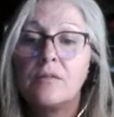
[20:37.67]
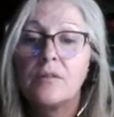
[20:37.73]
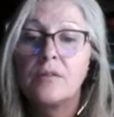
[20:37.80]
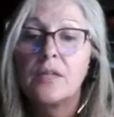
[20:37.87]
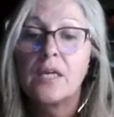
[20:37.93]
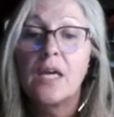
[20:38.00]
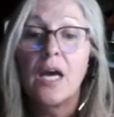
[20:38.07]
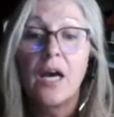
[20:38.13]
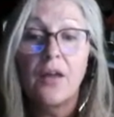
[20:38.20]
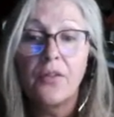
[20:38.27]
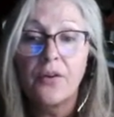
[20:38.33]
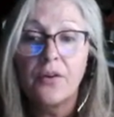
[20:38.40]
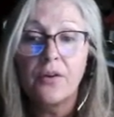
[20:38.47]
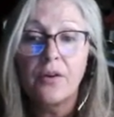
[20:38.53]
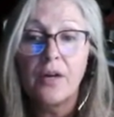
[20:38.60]
the
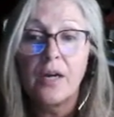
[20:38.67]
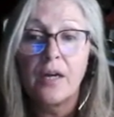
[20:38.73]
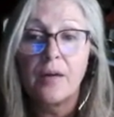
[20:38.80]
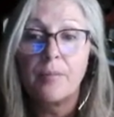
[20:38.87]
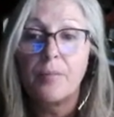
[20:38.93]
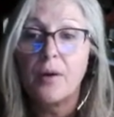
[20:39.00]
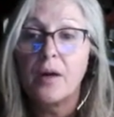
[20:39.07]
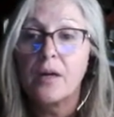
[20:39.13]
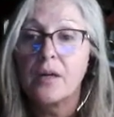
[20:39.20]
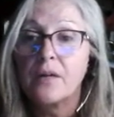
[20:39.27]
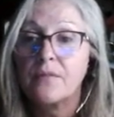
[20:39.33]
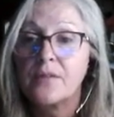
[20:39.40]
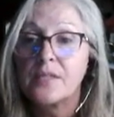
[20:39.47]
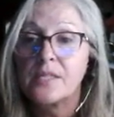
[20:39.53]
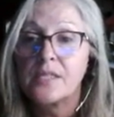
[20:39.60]
other part of this